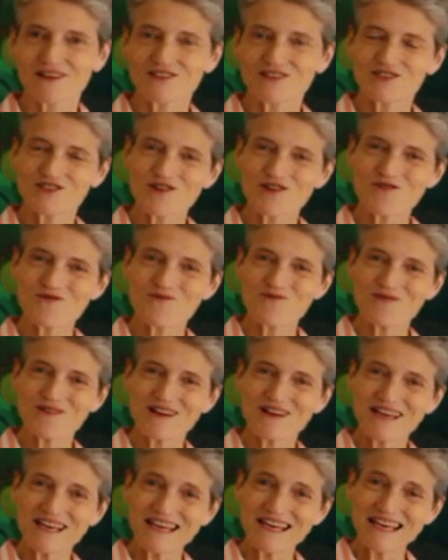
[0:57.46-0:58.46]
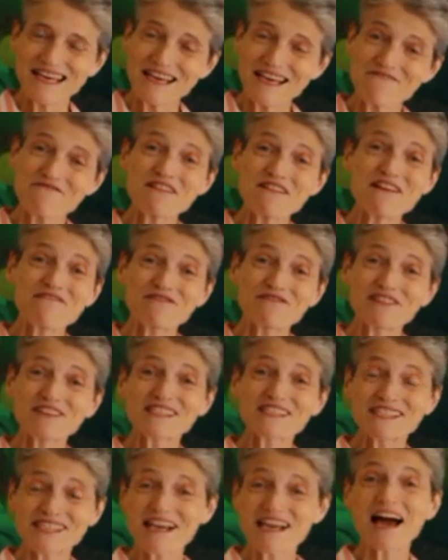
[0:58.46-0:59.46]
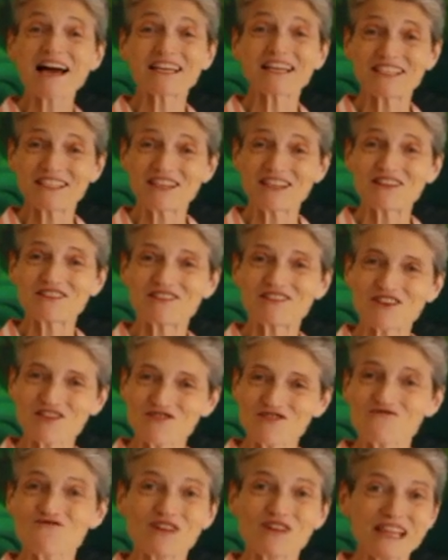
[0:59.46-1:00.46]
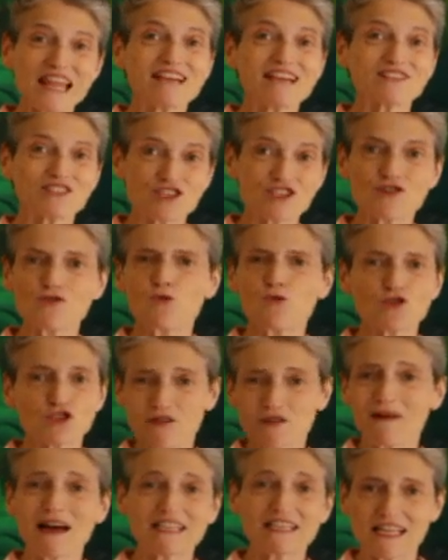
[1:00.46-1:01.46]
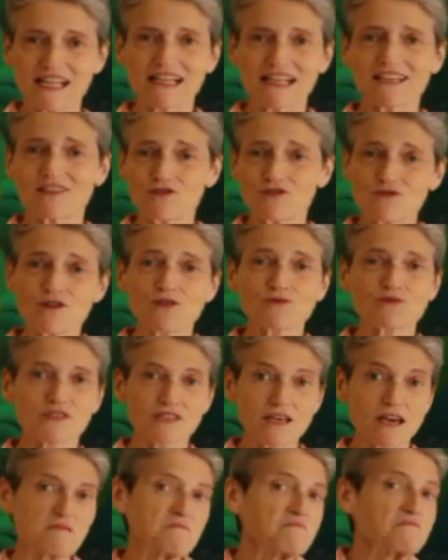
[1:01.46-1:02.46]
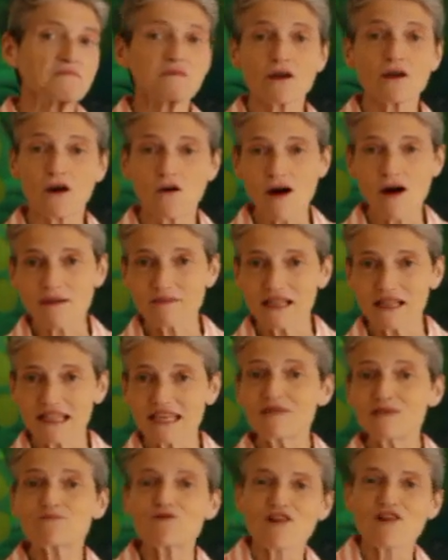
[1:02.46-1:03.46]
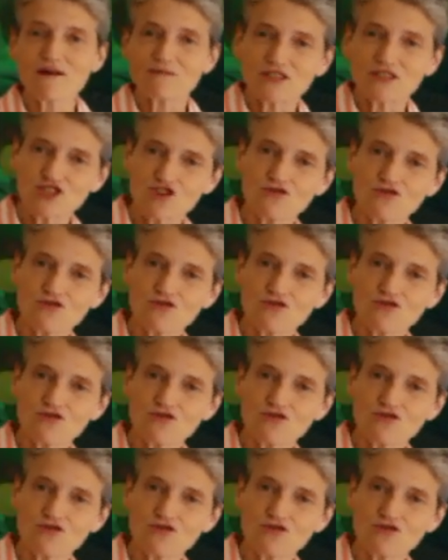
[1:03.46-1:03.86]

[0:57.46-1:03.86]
So even if the sign doesn't relate to you automatically and you don't say, oh, I'm a Libra, I'm a